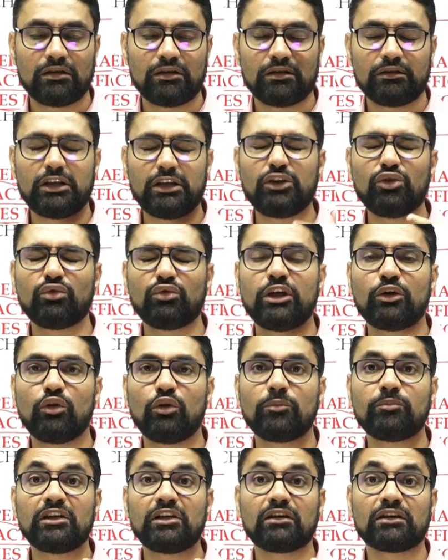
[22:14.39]
then you
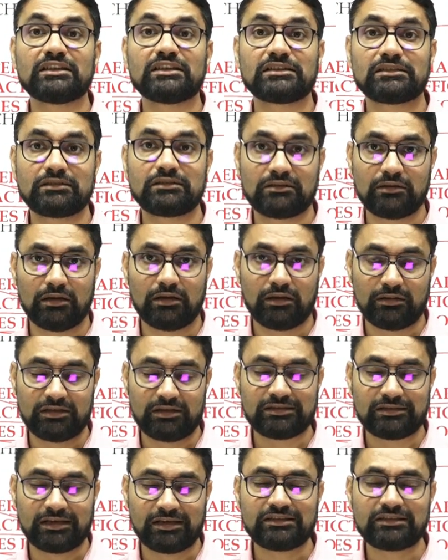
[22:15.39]
develop the risk,
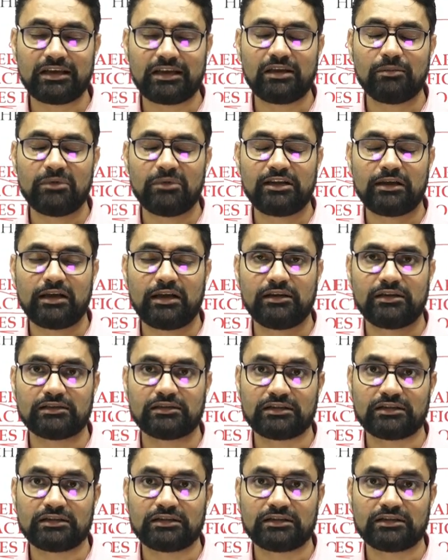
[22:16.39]
this risk taking mentality.